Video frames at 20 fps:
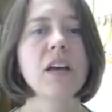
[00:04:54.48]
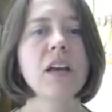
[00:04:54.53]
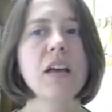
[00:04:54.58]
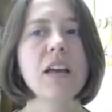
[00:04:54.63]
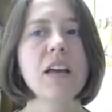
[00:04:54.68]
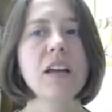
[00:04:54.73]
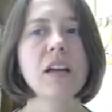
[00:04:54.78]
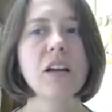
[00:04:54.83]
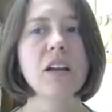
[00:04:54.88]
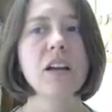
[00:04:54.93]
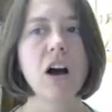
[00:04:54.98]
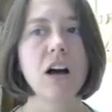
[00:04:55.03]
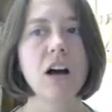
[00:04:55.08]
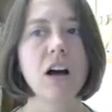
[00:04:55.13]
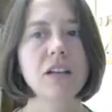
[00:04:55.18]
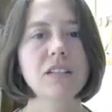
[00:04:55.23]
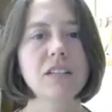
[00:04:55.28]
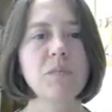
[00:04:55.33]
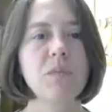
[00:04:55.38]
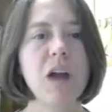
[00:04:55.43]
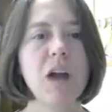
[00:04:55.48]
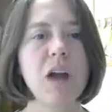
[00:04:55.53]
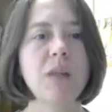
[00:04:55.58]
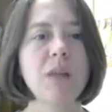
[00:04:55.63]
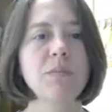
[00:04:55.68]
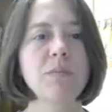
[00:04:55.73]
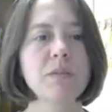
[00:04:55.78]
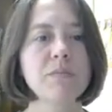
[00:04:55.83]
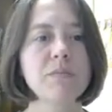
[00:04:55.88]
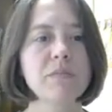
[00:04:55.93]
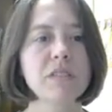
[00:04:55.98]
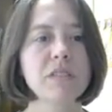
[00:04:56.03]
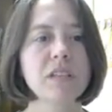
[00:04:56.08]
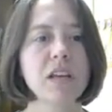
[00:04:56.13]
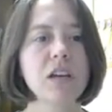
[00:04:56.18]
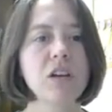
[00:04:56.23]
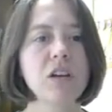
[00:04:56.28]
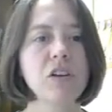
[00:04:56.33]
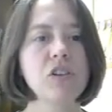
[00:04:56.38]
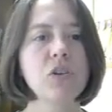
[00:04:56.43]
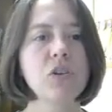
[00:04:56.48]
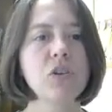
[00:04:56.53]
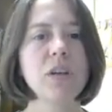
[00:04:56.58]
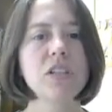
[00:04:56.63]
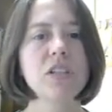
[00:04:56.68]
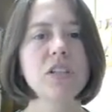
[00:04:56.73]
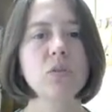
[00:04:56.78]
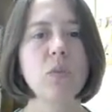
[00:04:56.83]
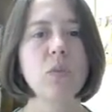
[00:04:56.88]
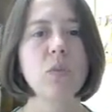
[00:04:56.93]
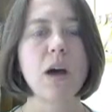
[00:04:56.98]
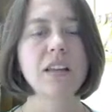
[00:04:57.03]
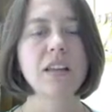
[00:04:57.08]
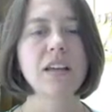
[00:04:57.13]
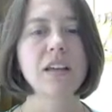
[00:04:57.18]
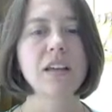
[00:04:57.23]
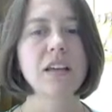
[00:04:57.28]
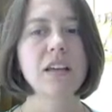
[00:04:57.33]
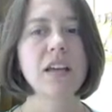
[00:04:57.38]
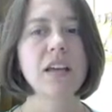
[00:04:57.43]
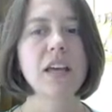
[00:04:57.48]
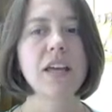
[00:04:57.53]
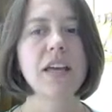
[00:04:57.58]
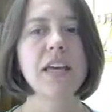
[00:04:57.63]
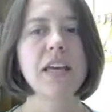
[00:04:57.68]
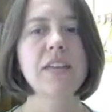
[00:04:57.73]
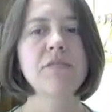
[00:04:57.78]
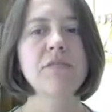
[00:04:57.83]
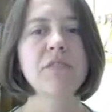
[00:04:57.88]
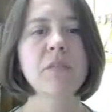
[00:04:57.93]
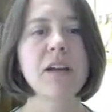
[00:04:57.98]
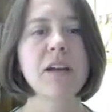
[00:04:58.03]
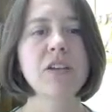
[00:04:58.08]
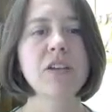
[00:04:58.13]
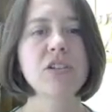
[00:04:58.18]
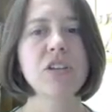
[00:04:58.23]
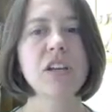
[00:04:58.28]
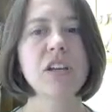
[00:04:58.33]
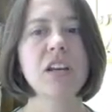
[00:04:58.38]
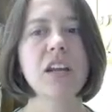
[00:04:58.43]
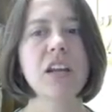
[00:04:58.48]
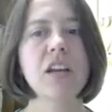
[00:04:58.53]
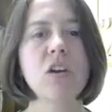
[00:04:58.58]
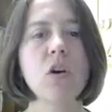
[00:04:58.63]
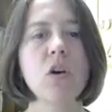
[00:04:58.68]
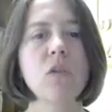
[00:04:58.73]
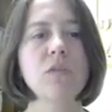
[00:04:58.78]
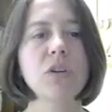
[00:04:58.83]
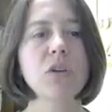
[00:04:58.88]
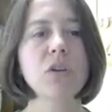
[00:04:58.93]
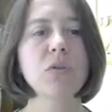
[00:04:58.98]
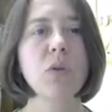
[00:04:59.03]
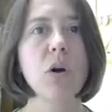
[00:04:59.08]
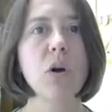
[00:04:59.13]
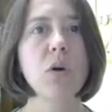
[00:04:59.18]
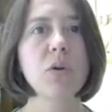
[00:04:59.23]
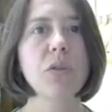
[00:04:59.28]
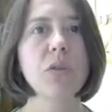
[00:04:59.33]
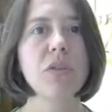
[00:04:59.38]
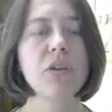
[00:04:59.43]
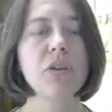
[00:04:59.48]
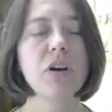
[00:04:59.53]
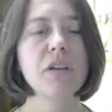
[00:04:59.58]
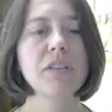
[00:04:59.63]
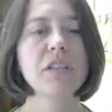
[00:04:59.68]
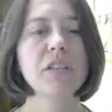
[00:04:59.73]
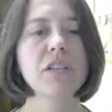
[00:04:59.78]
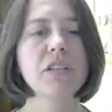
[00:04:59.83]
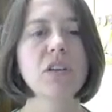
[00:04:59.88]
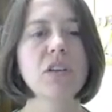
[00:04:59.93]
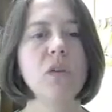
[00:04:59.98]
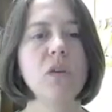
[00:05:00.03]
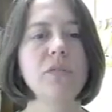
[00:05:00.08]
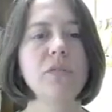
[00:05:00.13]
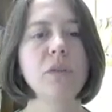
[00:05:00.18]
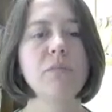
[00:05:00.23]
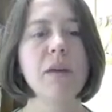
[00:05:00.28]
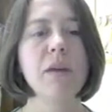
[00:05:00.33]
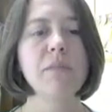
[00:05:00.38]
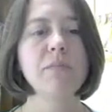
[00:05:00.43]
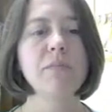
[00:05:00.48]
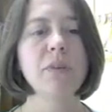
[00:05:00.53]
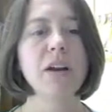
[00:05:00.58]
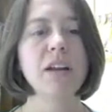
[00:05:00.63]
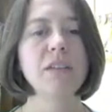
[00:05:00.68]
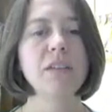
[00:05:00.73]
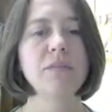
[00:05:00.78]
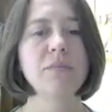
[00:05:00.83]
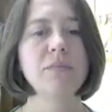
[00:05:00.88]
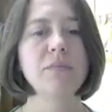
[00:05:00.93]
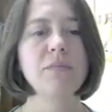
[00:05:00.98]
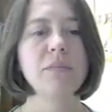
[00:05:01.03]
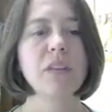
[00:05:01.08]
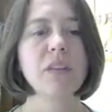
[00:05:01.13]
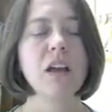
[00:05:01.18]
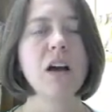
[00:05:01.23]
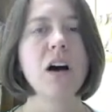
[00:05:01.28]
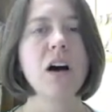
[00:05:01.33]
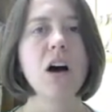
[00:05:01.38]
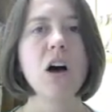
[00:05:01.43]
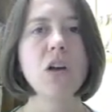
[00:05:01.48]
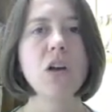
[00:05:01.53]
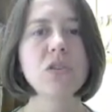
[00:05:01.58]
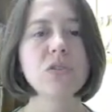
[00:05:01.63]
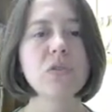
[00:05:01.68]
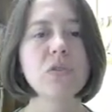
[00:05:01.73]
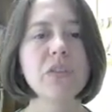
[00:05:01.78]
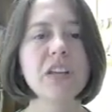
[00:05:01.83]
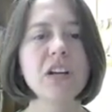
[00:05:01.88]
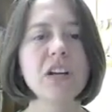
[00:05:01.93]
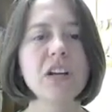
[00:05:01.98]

It can cause some problems: joint swelling inflammation, and overgrowth of the synovial membrane. Also, the